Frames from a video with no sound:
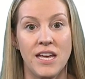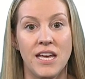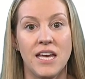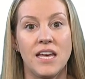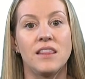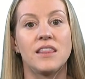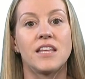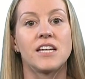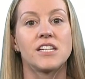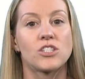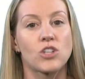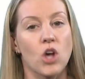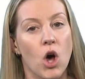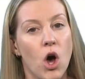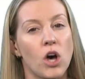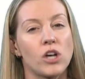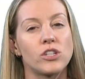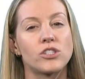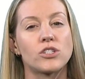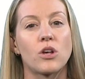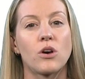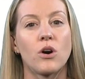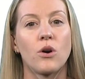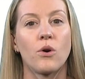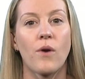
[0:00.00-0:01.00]
This
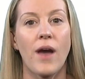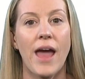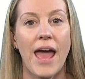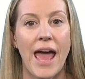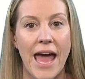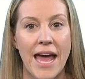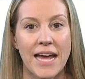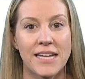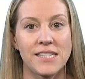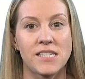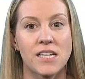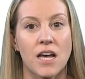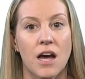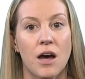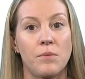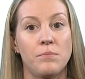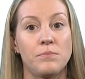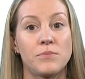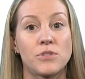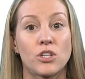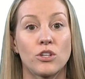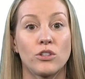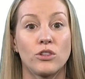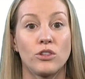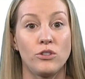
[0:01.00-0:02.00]
also adds up
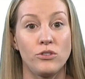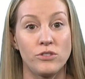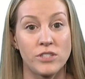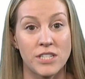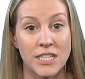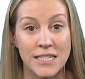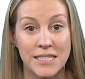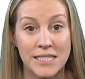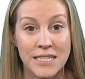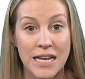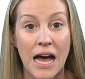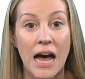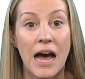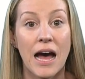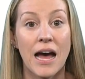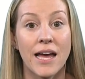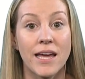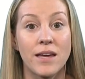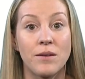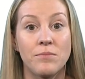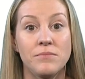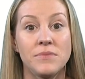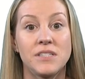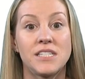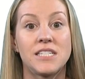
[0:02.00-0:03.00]
to losing
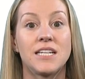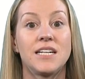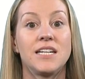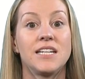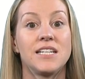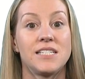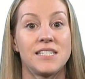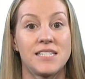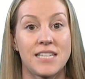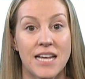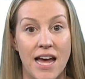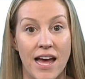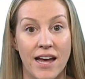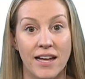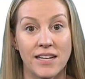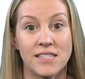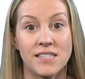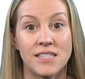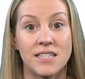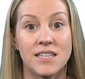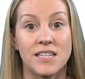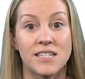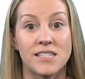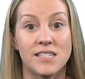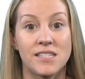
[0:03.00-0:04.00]
time to detect
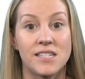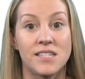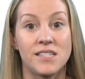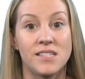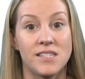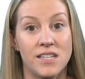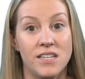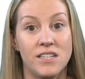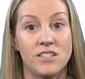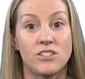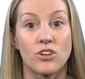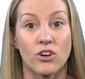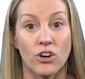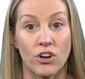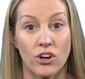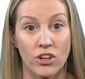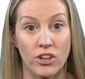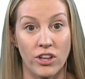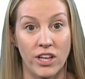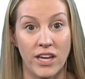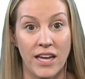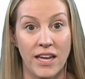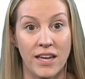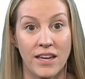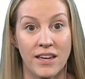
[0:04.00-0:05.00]
this disease
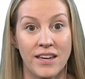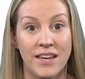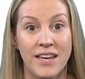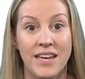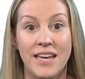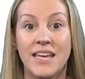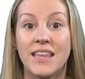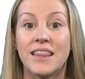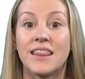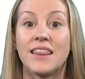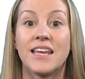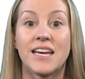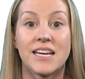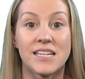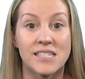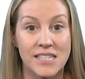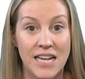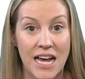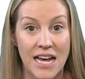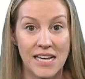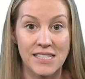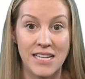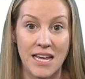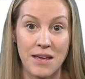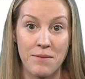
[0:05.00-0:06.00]
early. This,
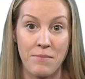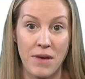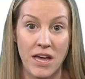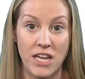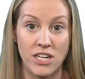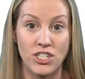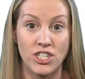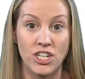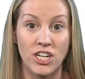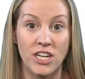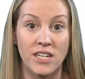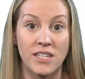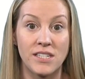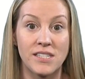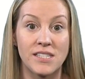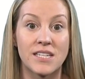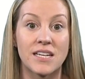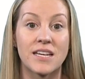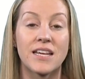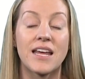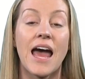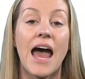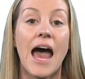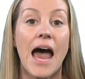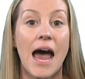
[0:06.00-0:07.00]
as I mentioned,
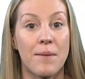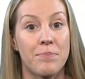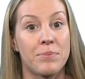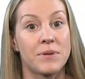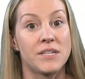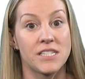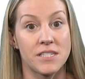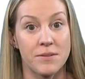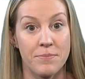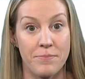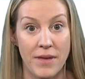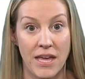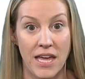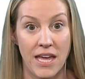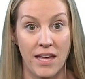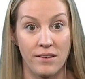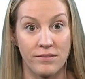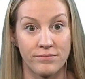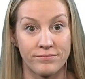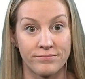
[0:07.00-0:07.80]
happened to me.